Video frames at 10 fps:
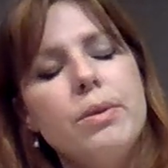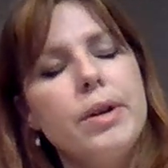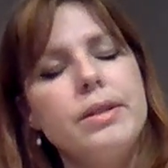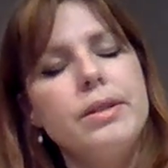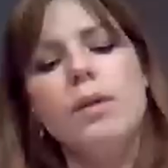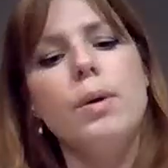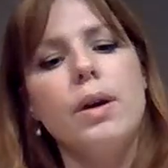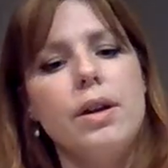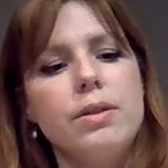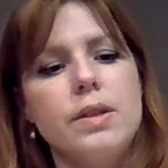rested the
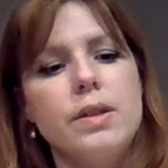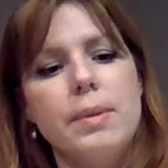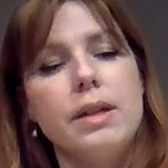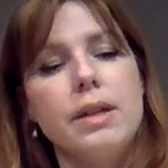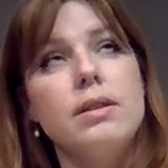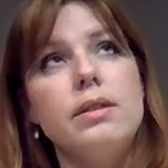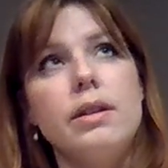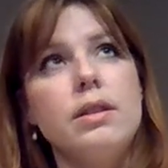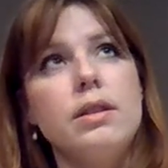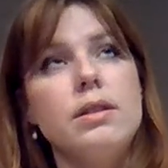book on her stomach and
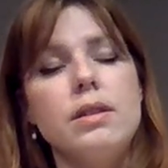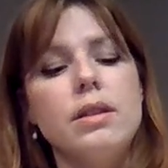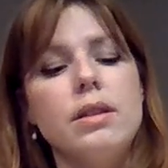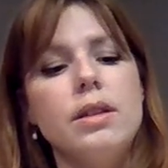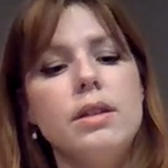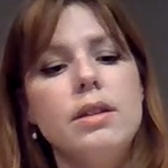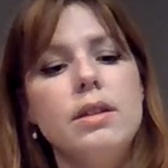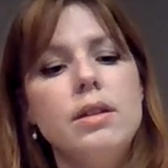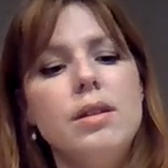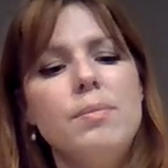stared at the ceiling.
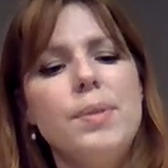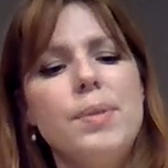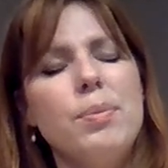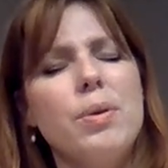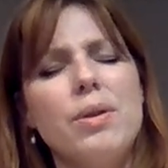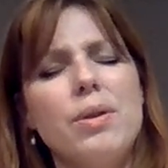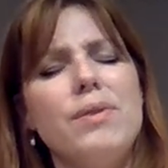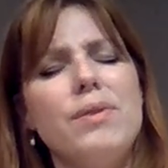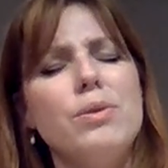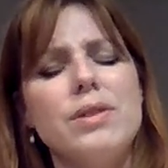People were
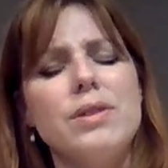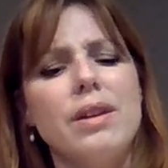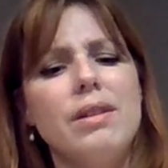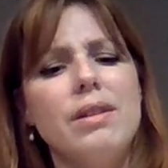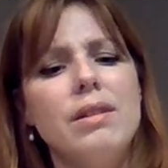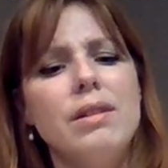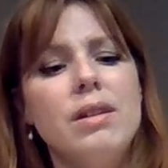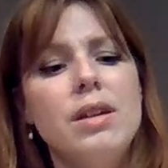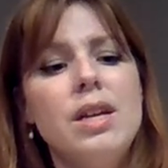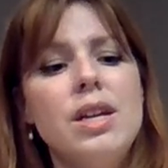confusing.
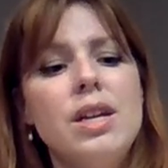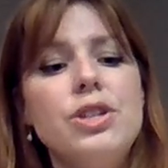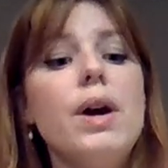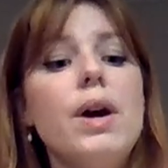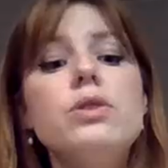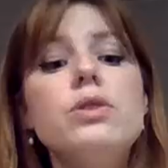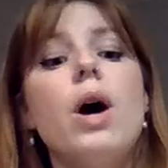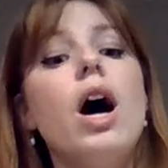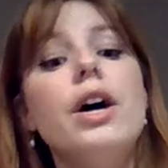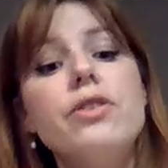She'd rather do
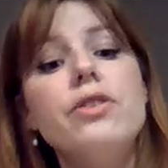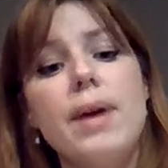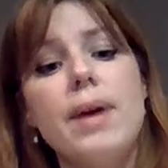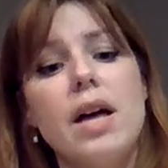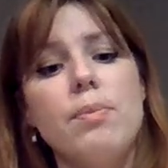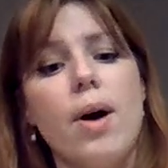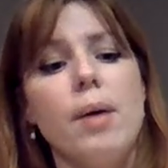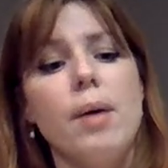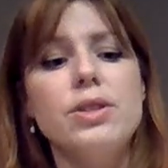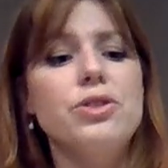100 math
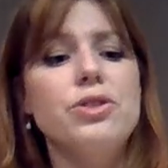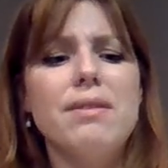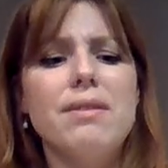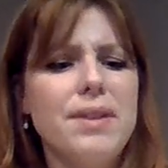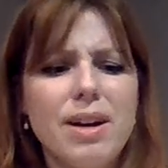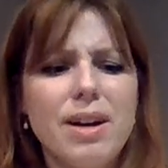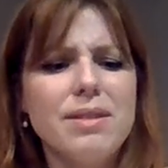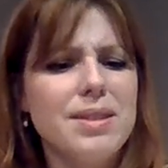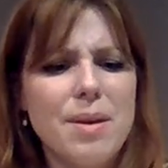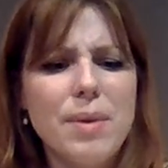problems than try to figure
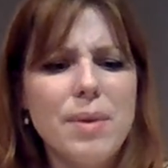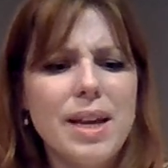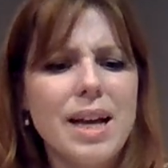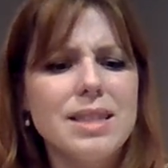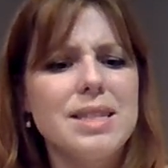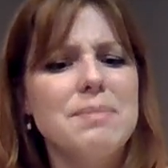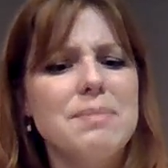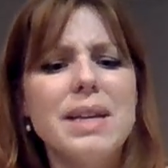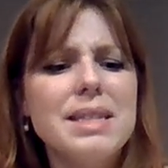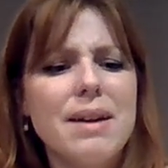out somebody else's
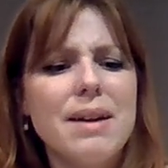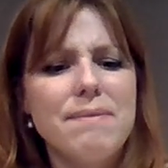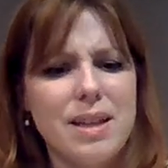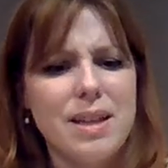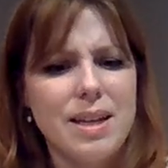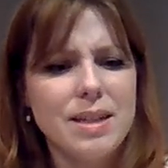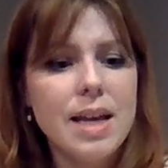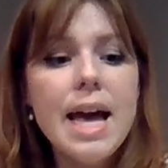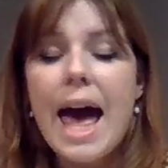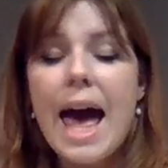mixed up feelings
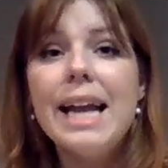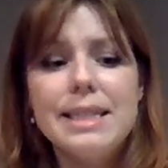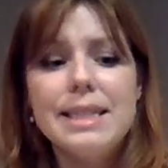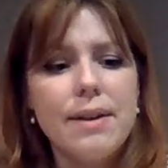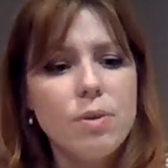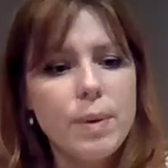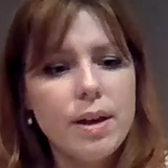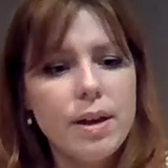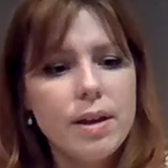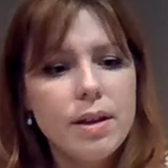any day of the
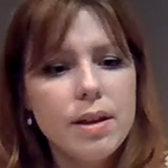week.